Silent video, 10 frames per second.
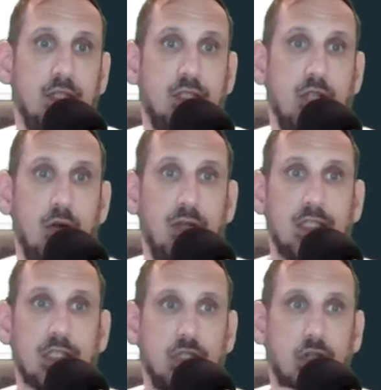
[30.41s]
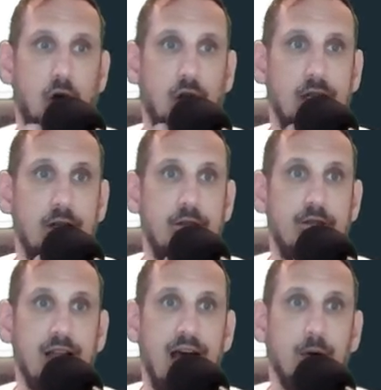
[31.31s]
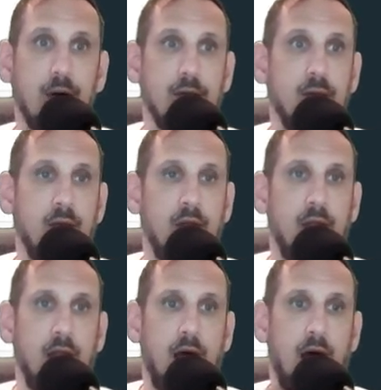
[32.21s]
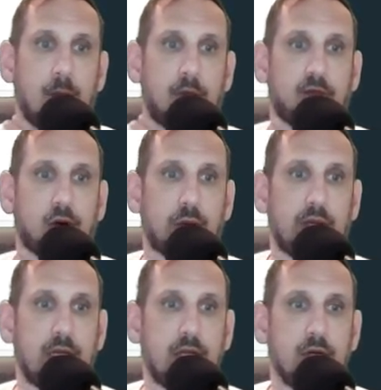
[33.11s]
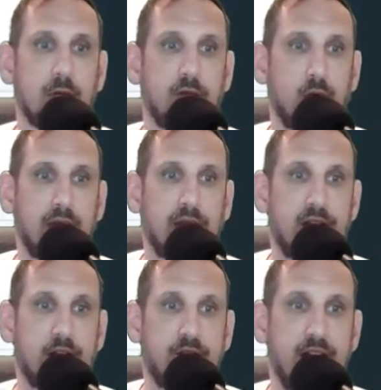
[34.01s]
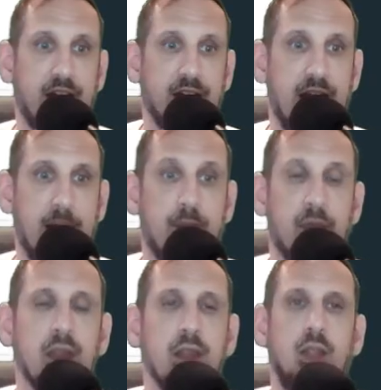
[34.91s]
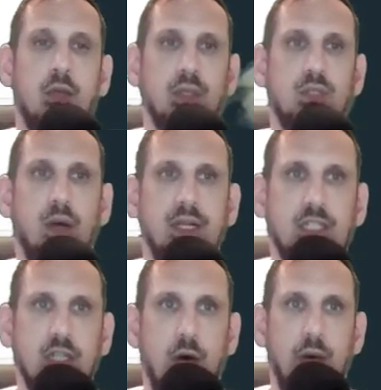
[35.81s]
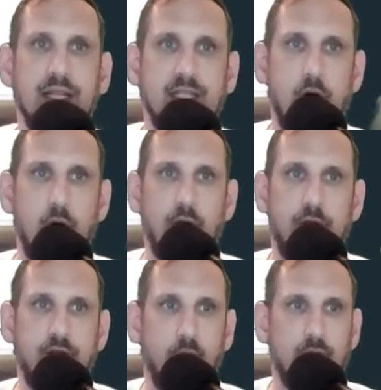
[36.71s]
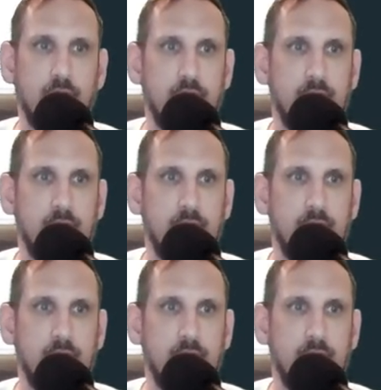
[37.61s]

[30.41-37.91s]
So let's just call it flower. Before we give it a file name, you always want it to go in its own folder.